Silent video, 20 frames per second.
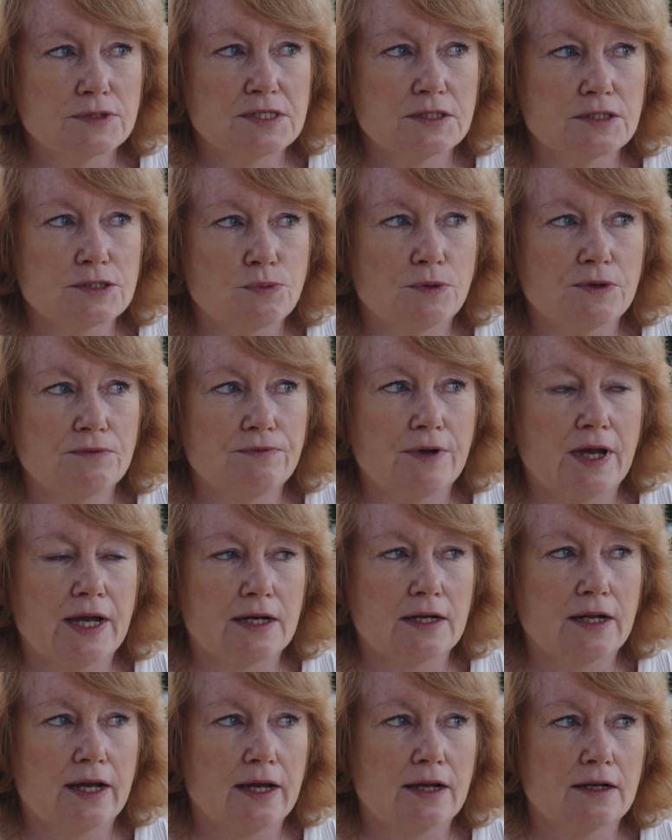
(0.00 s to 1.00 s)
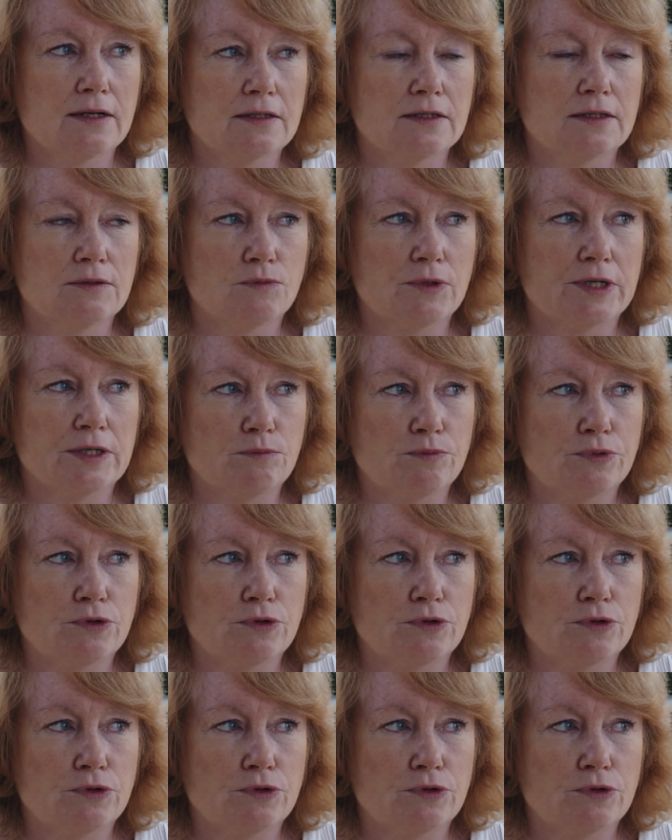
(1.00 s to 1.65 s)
since we found out in when